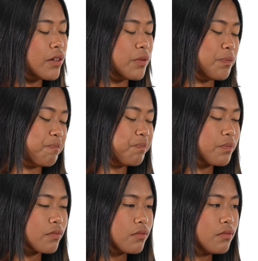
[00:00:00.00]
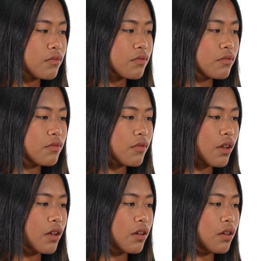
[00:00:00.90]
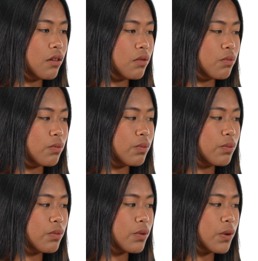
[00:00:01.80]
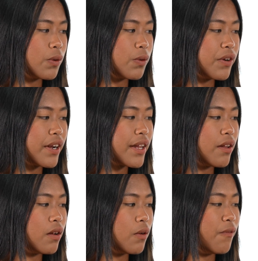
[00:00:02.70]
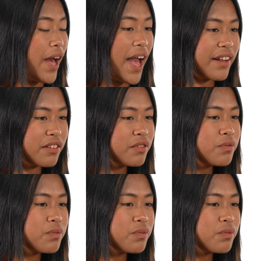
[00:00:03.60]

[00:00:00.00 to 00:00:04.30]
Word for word: um, um, we ride a van,